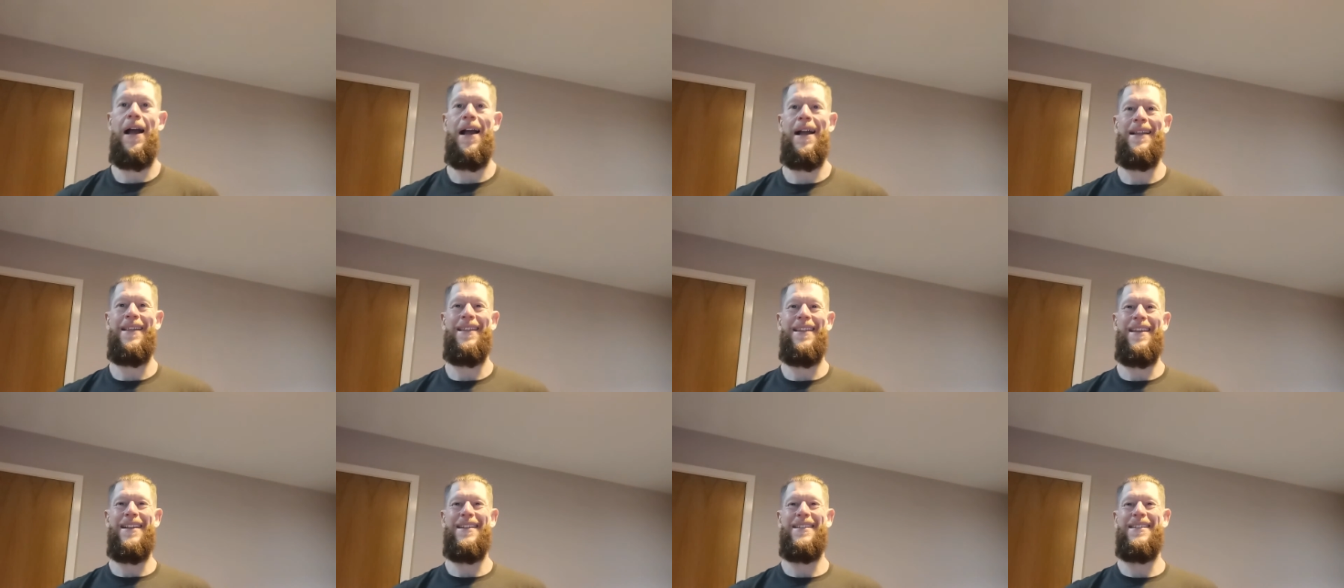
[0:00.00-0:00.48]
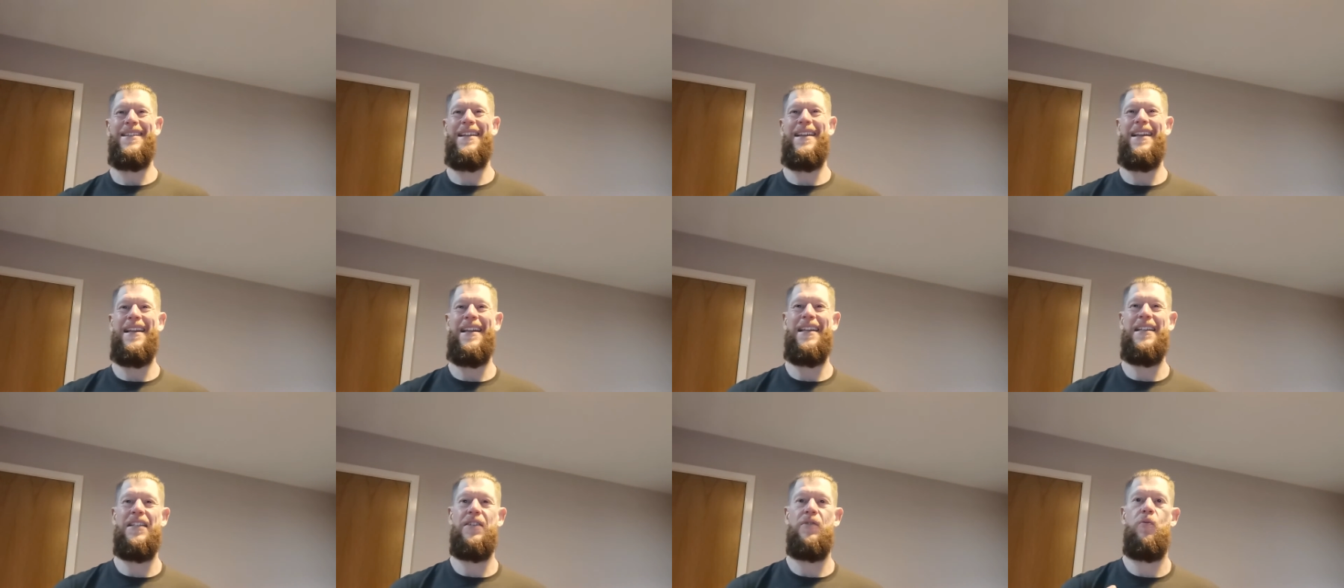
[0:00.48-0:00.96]
and this
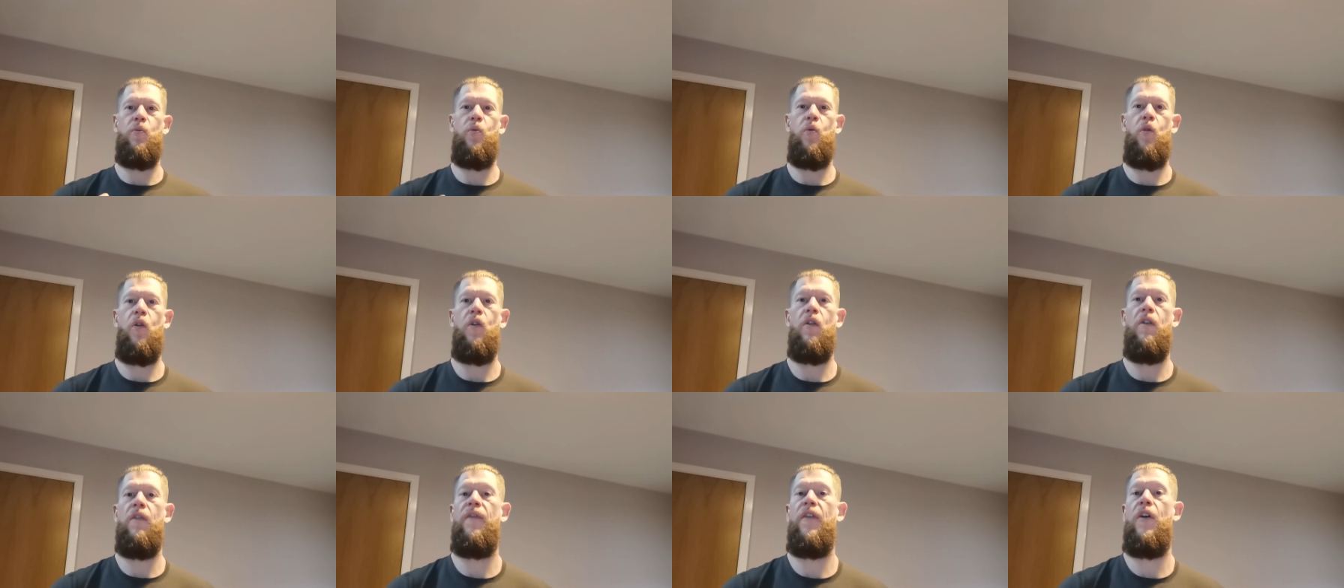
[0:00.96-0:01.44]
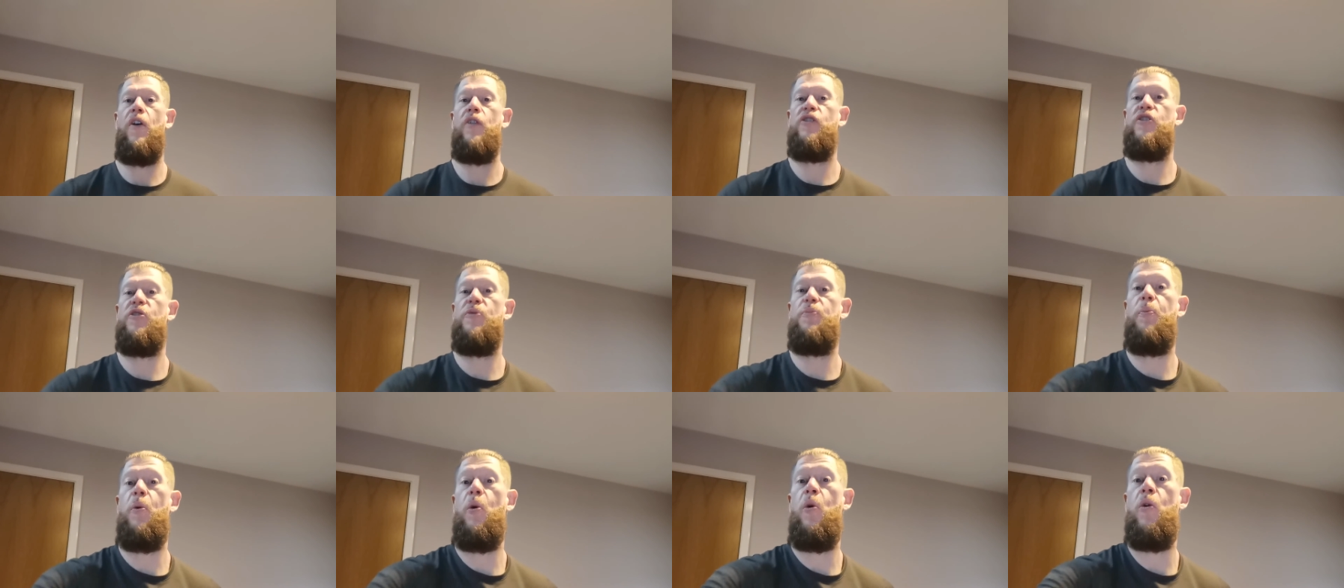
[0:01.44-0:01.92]
is one of our
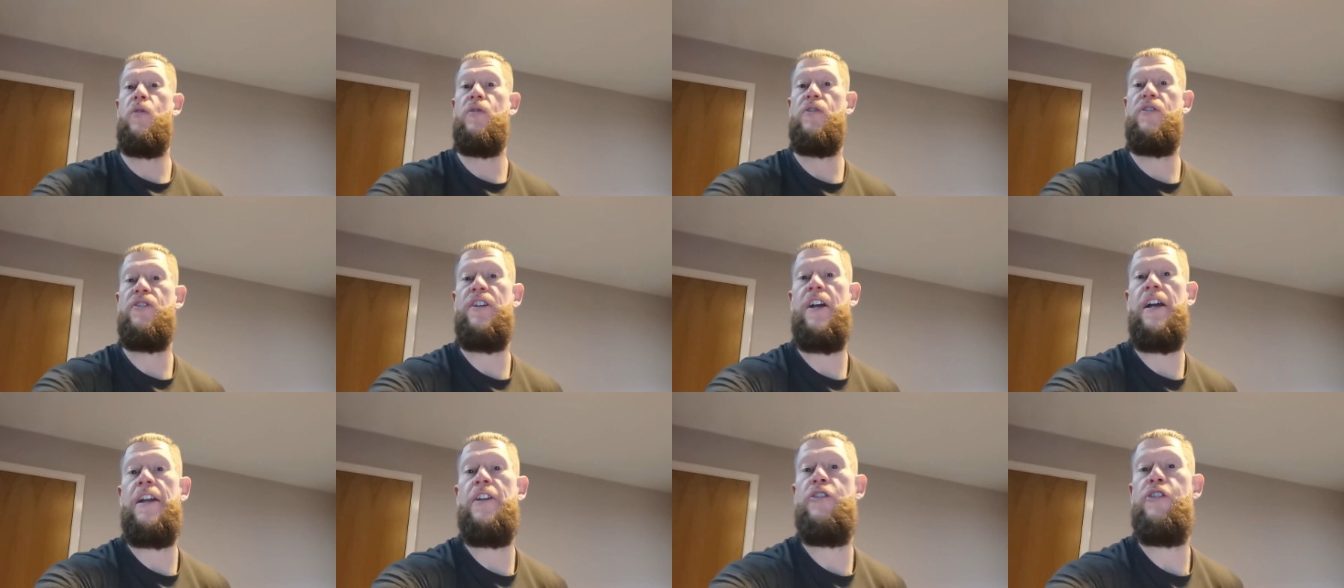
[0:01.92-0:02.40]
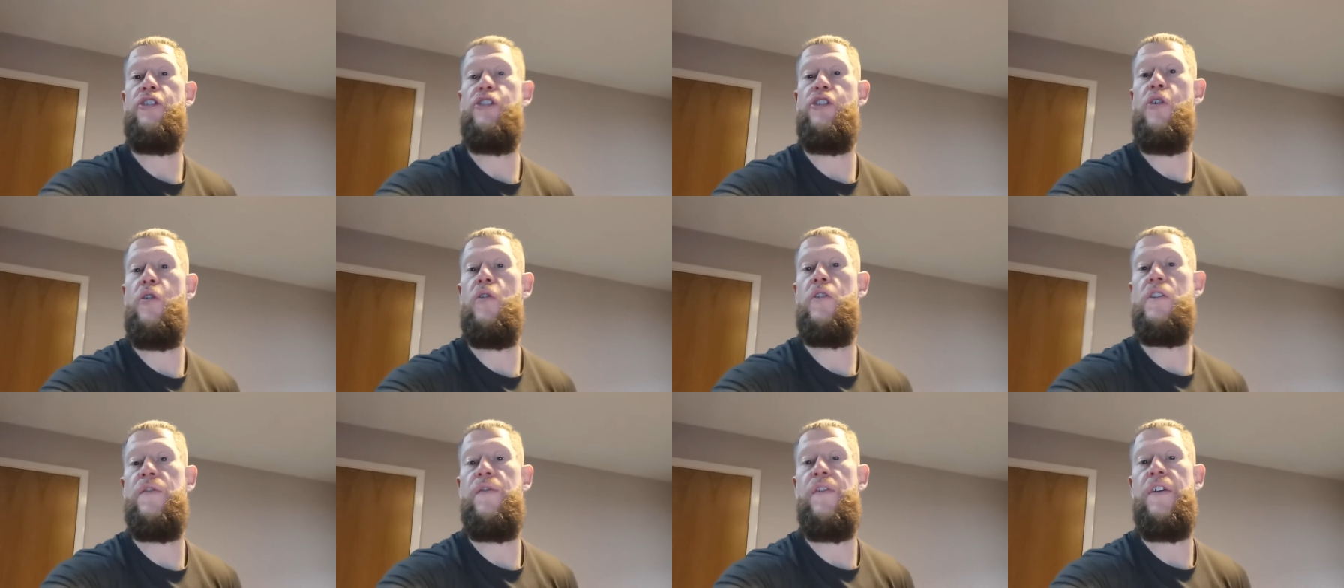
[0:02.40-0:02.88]
sports science
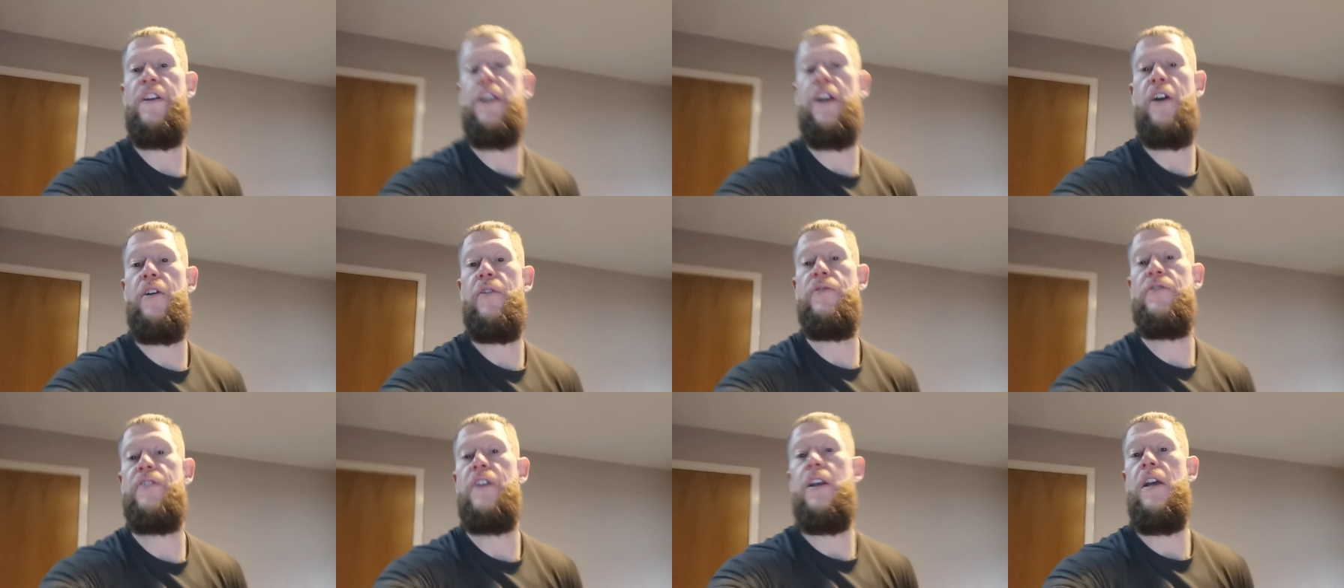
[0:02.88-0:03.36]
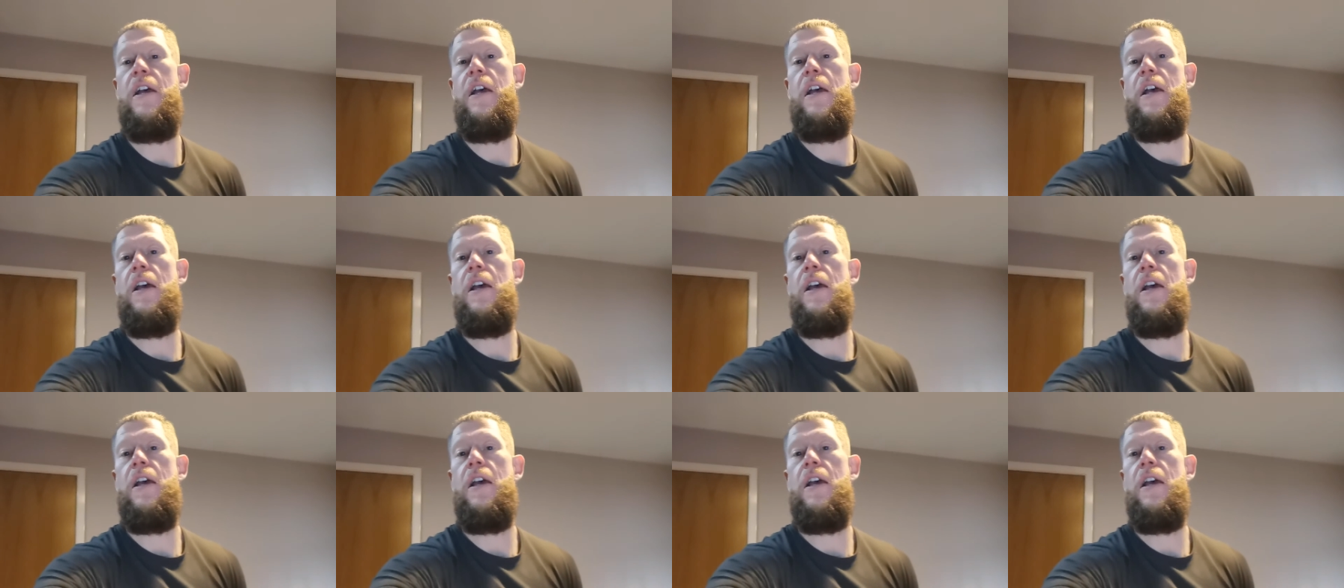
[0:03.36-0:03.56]
shorts videos.